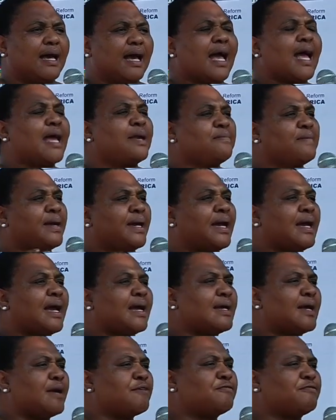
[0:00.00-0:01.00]
I may
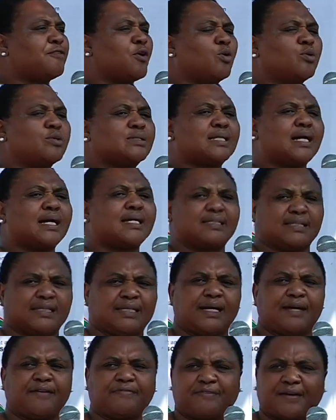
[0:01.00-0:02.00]
have voted
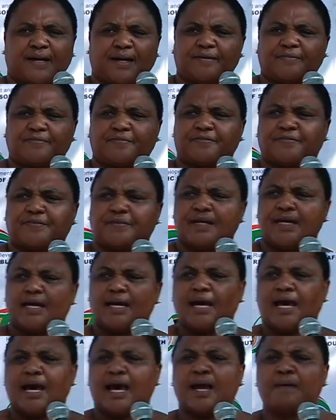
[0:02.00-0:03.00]
EFF,
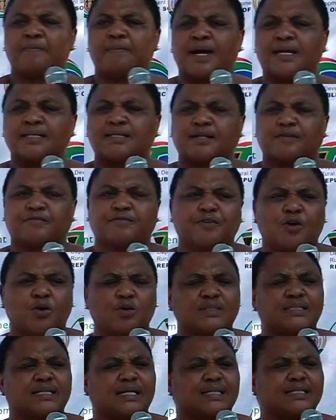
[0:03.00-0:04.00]
I might have
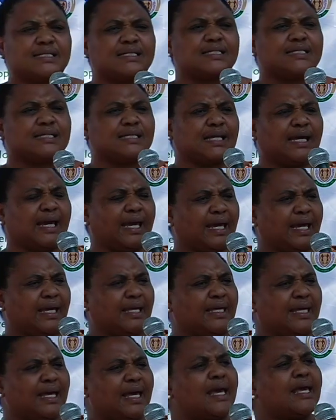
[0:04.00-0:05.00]
voted
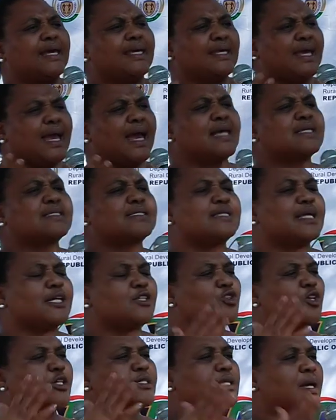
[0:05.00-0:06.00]
DA. Yes,
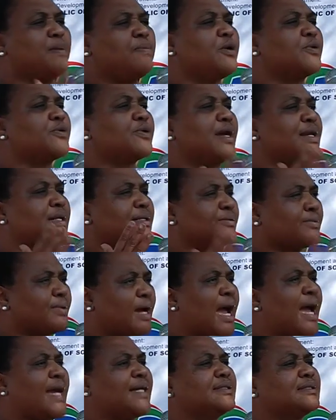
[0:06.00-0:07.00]
that's your democratic
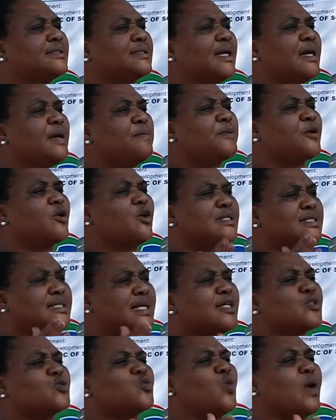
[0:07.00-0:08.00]
right, because
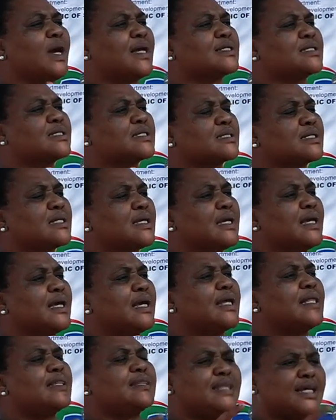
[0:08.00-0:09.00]
that's what
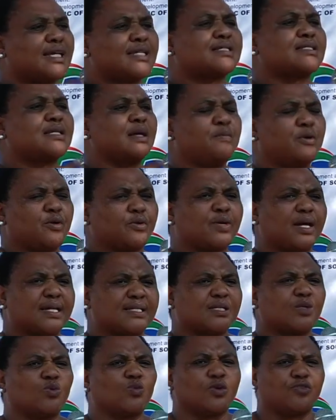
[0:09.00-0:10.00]
this
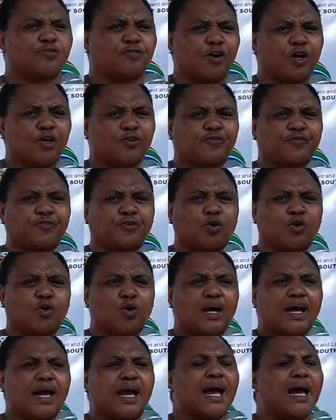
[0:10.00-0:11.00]
democracy we fought
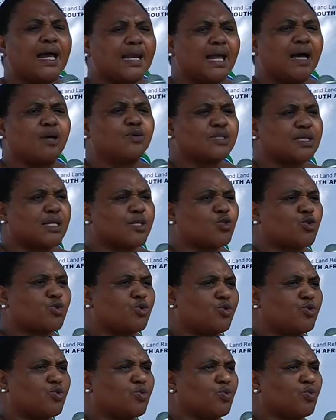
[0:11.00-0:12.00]
for allows us
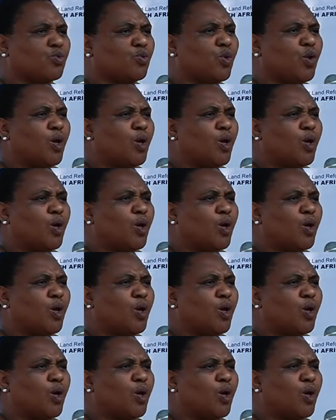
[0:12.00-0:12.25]
to do.